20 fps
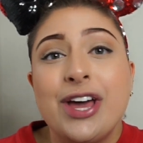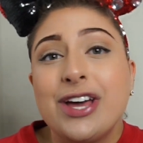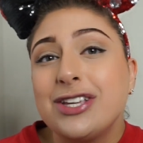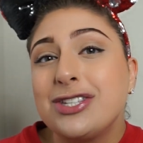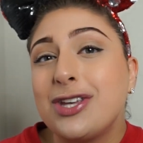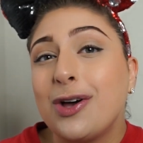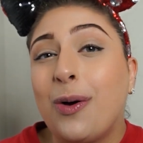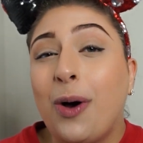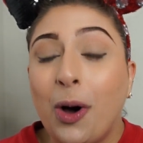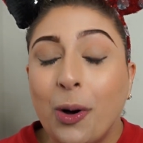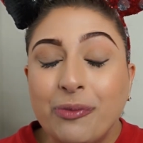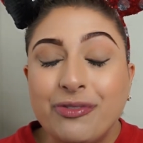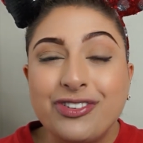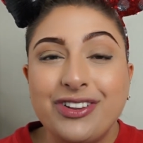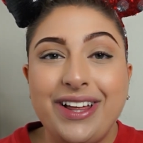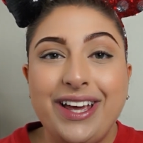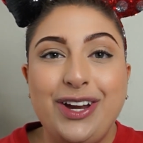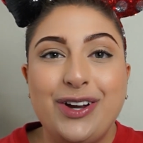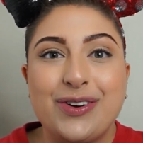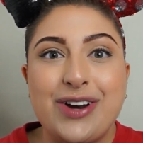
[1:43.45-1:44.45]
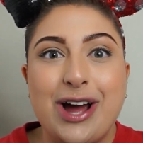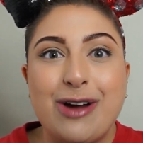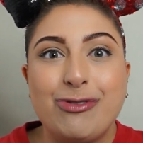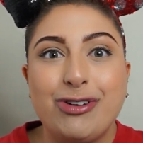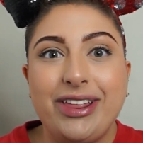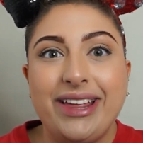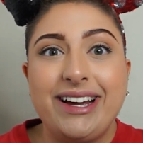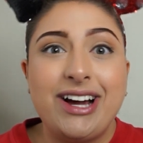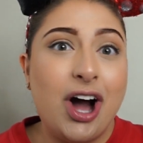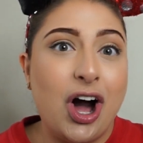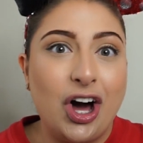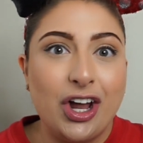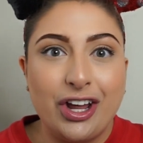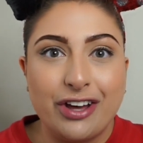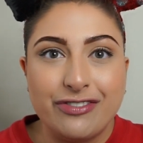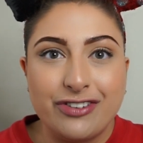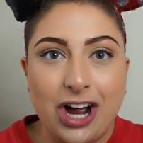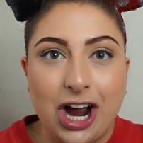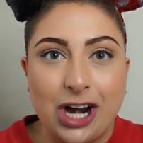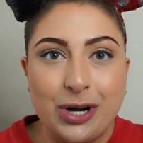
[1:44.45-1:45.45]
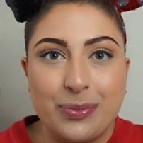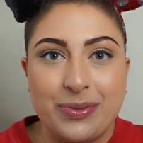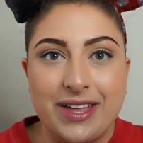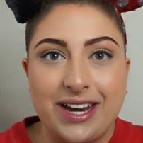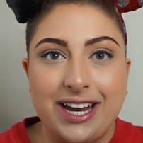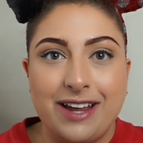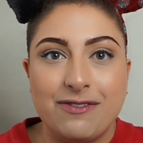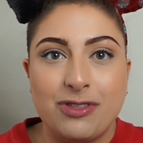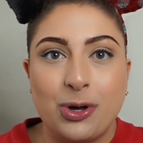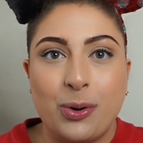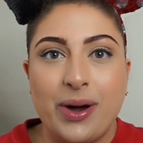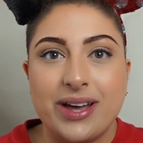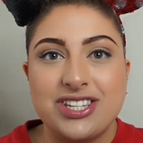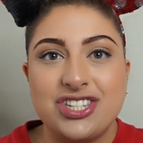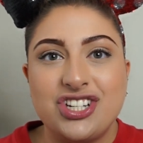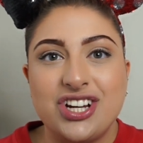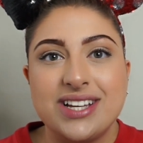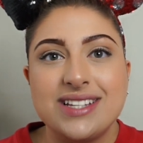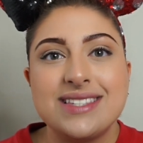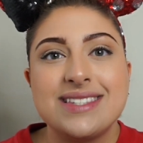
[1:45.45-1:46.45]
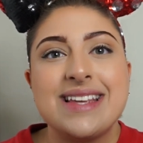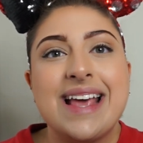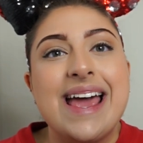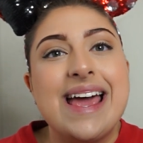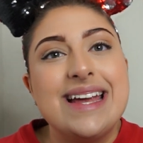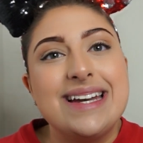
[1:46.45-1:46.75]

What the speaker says: So hopefully you're not really caught off guard with any of the questions.